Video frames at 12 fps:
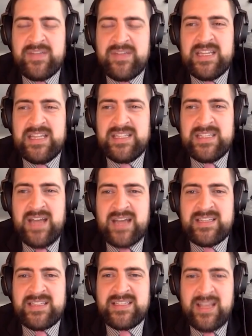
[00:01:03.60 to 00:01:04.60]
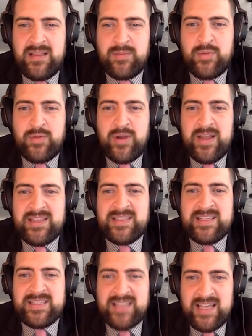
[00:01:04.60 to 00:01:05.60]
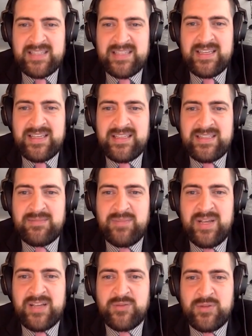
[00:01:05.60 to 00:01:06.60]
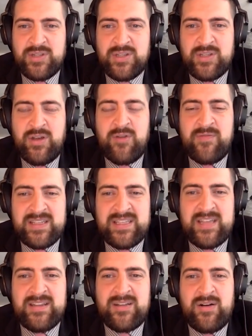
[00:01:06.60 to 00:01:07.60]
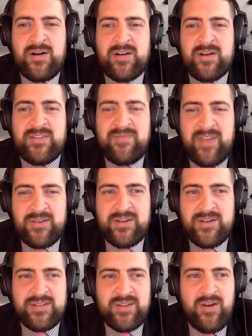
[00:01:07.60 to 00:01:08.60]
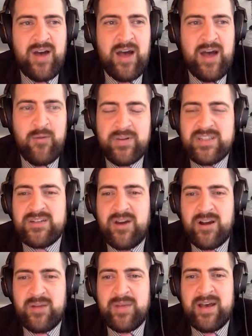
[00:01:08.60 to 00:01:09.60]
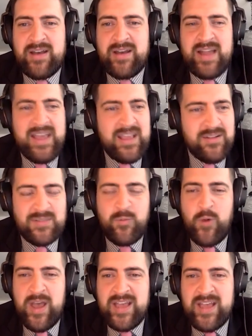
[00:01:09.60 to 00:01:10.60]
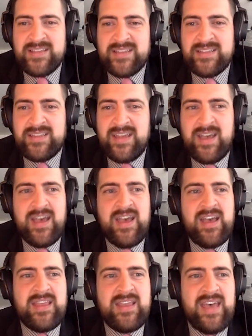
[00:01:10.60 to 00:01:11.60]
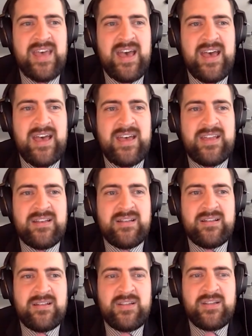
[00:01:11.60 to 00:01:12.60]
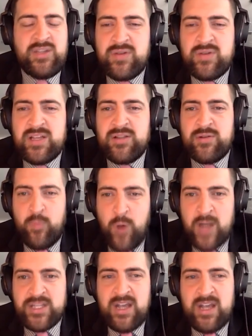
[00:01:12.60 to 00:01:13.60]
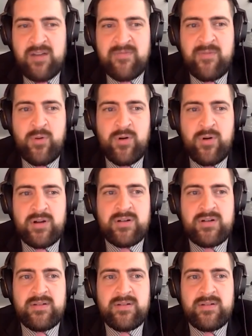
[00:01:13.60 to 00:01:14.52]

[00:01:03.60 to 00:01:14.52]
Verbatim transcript: a tendency not to celebrate the successes because we're so fixated on the failures. So I wanted to talk about, hey, here's some ways that you can watch out for